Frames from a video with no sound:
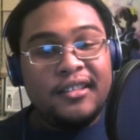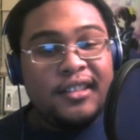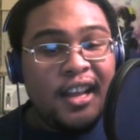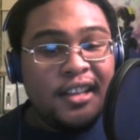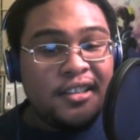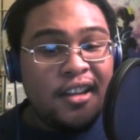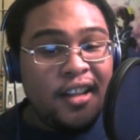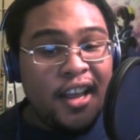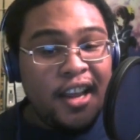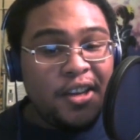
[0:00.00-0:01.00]
That's not
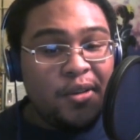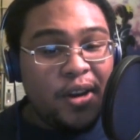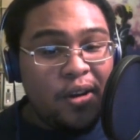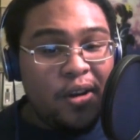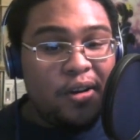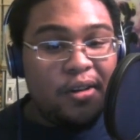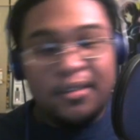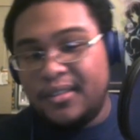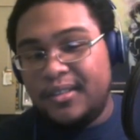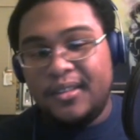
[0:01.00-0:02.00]
like you at all.
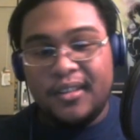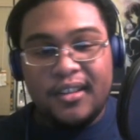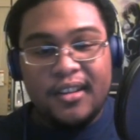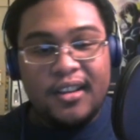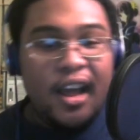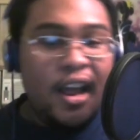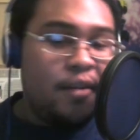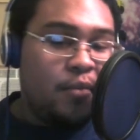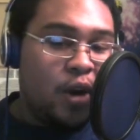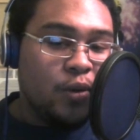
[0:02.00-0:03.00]
I have
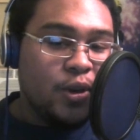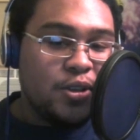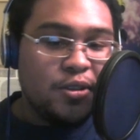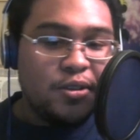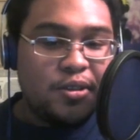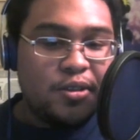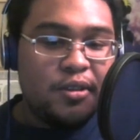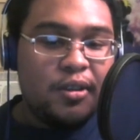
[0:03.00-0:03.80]
my reasons.